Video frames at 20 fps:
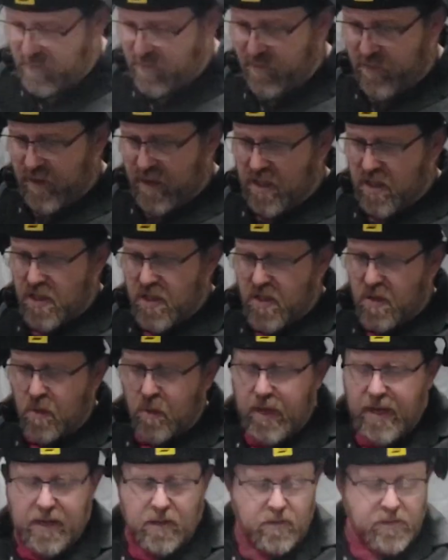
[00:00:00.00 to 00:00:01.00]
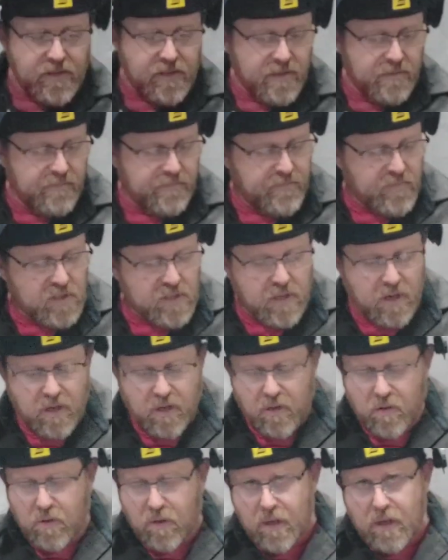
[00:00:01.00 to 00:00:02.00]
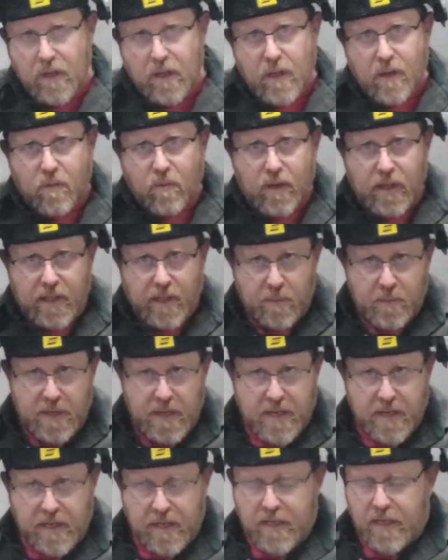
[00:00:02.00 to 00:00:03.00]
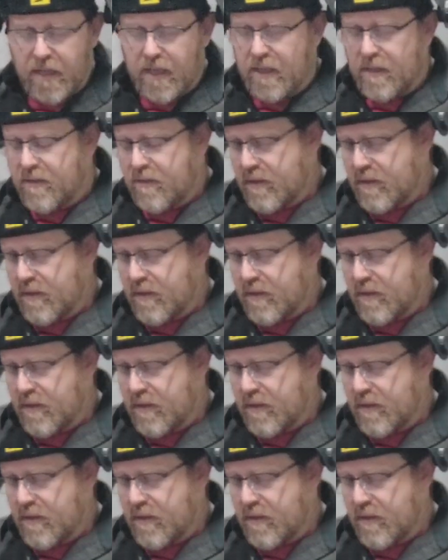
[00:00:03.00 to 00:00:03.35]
finish the welds. So while I'm not going to